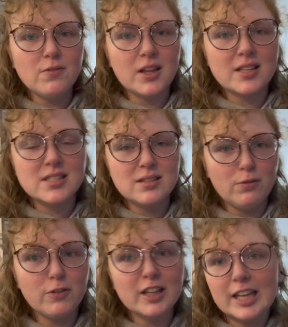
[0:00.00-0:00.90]
like
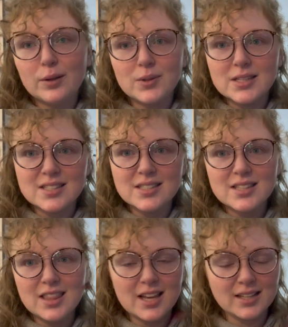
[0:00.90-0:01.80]
filling out these
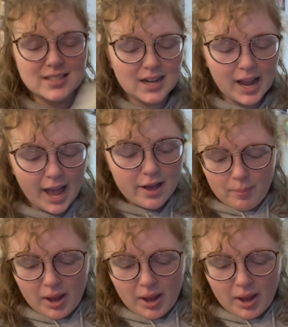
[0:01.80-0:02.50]
things that I have.